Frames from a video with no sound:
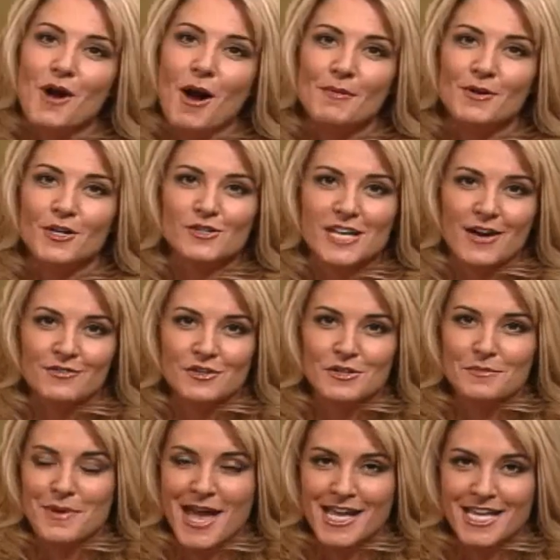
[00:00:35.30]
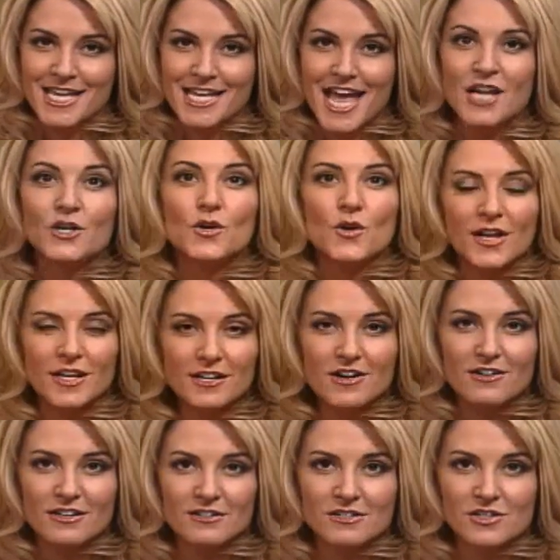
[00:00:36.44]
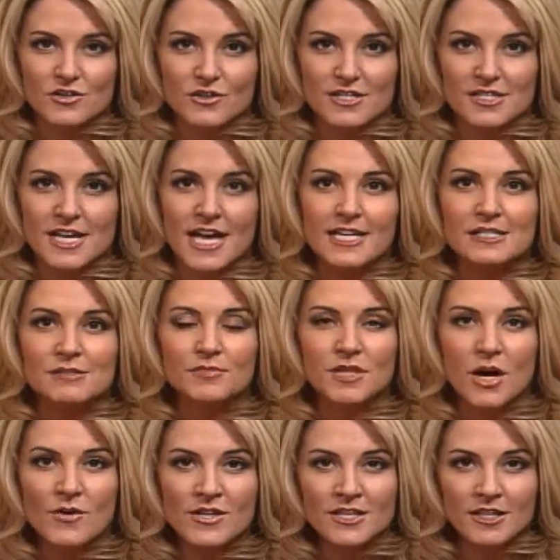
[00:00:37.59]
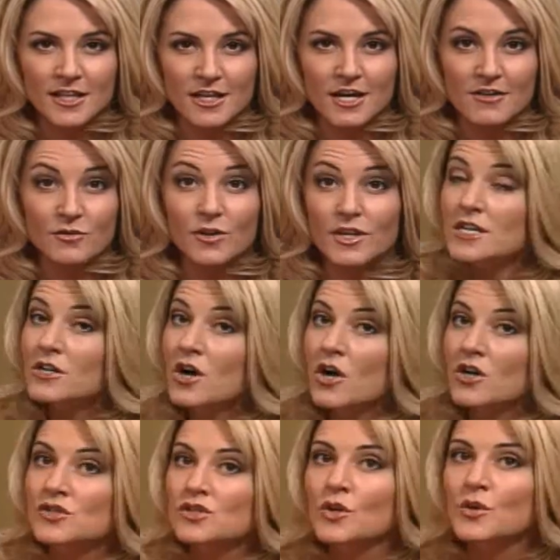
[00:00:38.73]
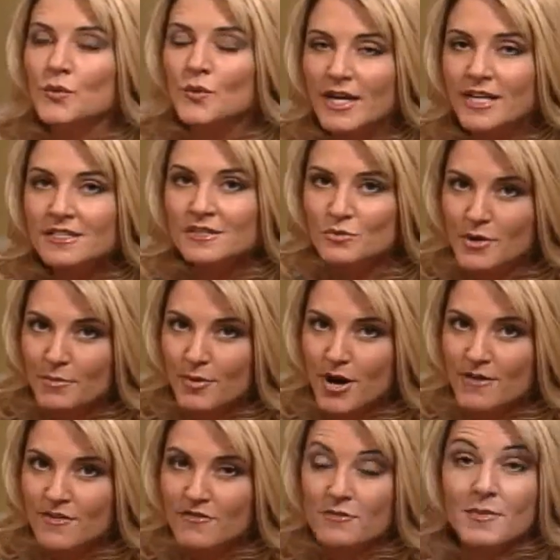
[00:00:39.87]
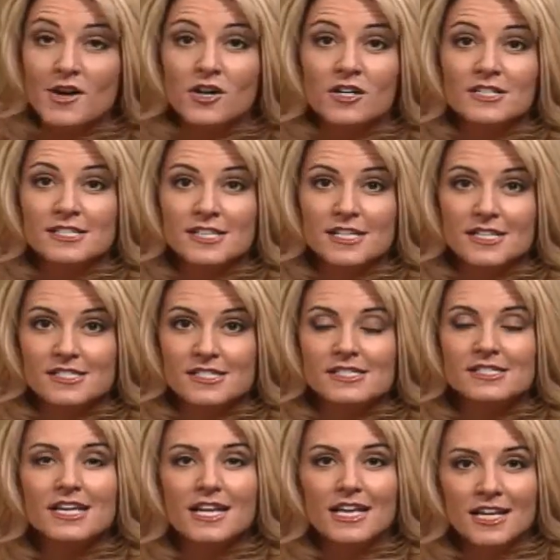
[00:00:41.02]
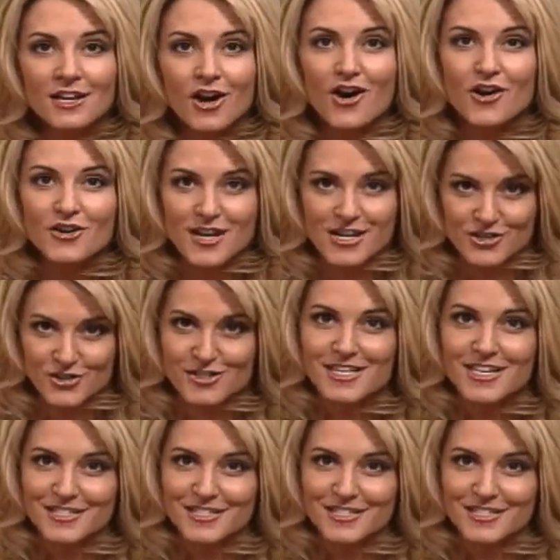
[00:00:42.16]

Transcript: Robert goes after the banking and credit card industries and is blowing the lid off what he calls the greatest ripoff of American citizens in our nation's